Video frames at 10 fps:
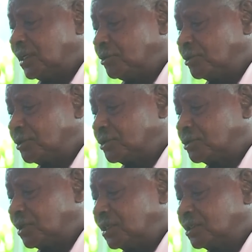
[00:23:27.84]

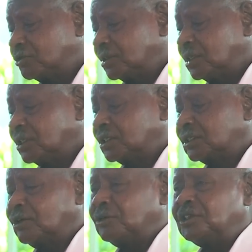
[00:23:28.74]
ideological, and strategic
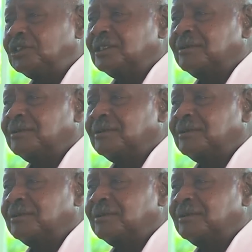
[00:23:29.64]
shallowness,